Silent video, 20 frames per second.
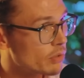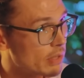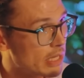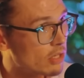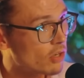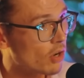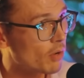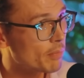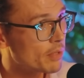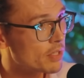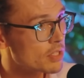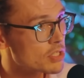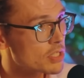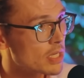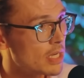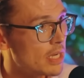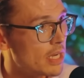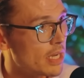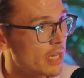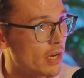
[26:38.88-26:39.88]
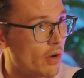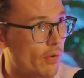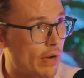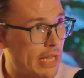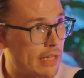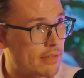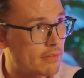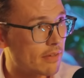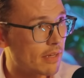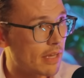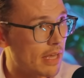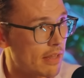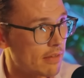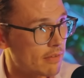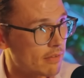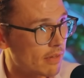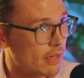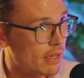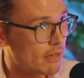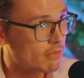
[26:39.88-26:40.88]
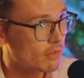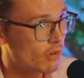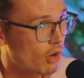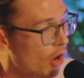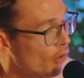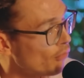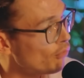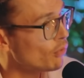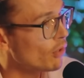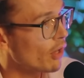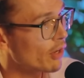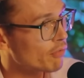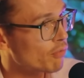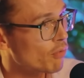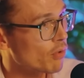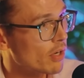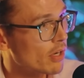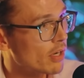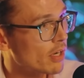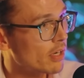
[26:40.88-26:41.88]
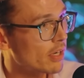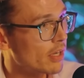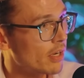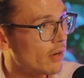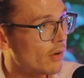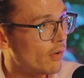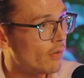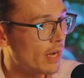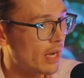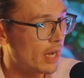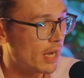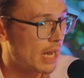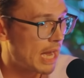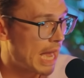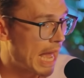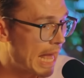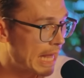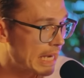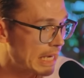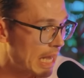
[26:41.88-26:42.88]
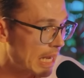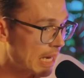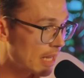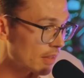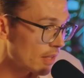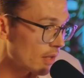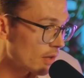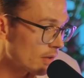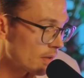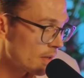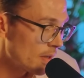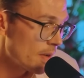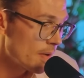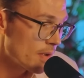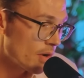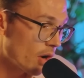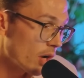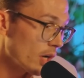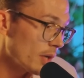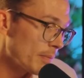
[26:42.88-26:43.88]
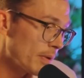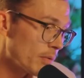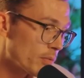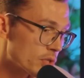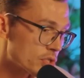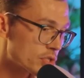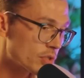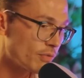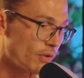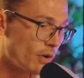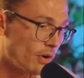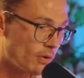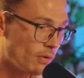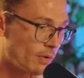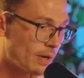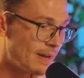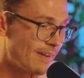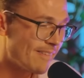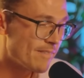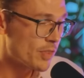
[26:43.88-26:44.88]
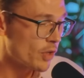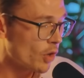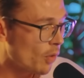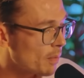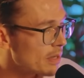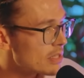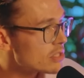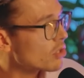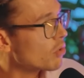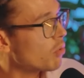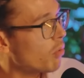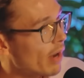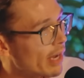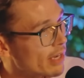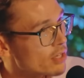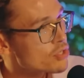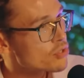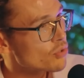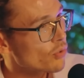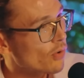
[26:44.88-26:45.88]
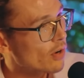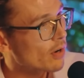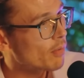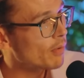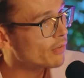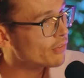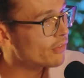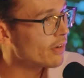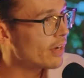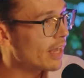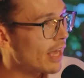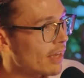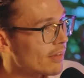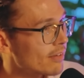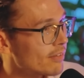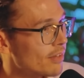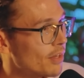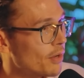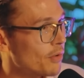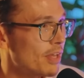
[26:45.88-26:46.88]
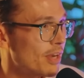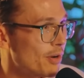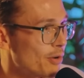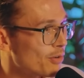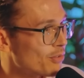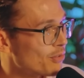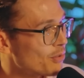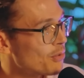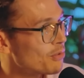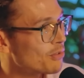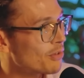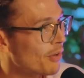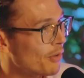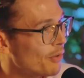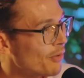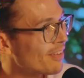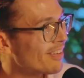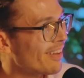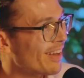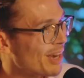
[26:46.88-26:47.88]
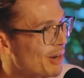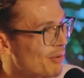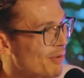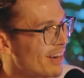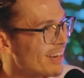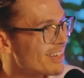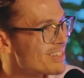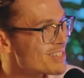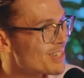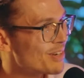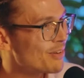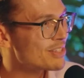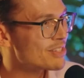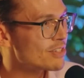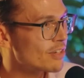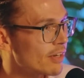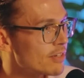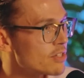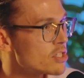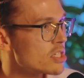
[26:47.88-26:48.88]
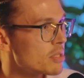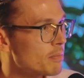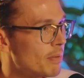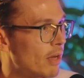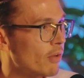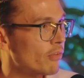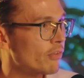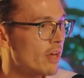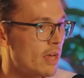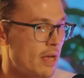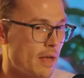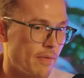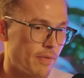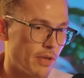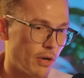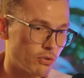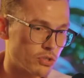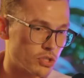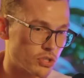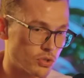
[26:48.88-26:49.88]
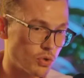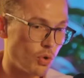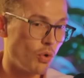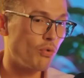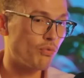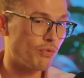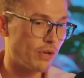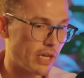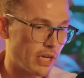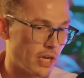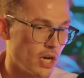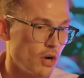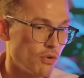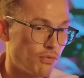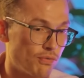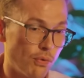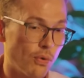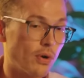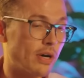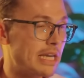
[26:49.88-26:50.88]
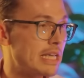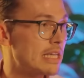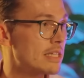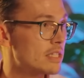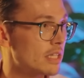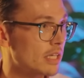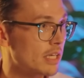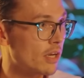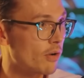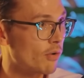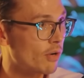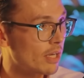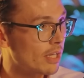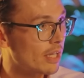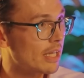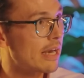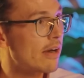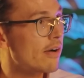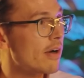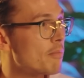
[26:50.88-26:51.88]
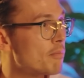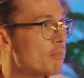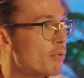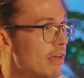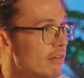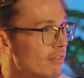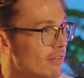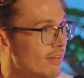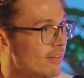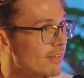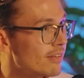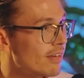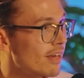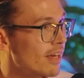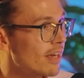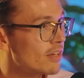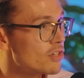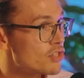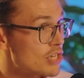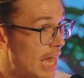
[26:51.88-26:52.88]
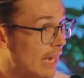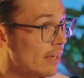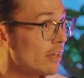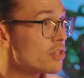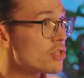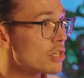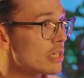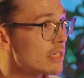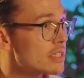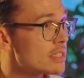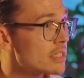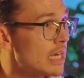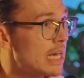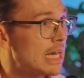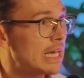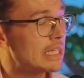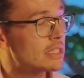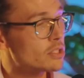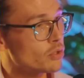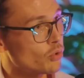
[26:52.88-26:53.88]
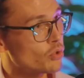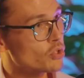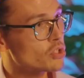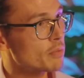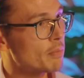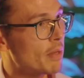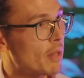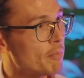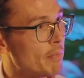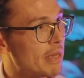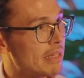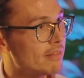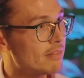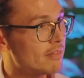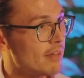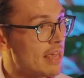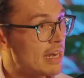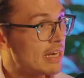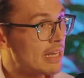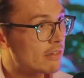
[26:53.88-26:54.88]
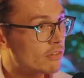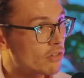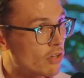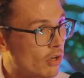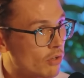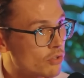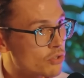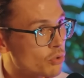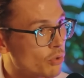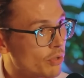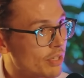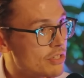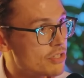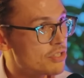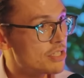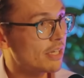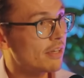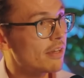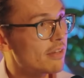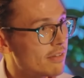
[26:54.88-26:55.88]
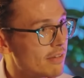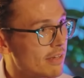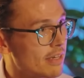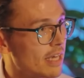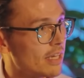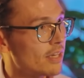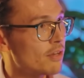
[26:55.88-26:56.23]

e-commerce, you know, it's an awful lot of work, you know, and I think, you know, arguably worst of all, nobody's quite sure what the next, you know, year or two is going to look like, right? So it's not just about, you know, solving for these, you know, clear and present challenges. It's also about maintaining that cultural agility and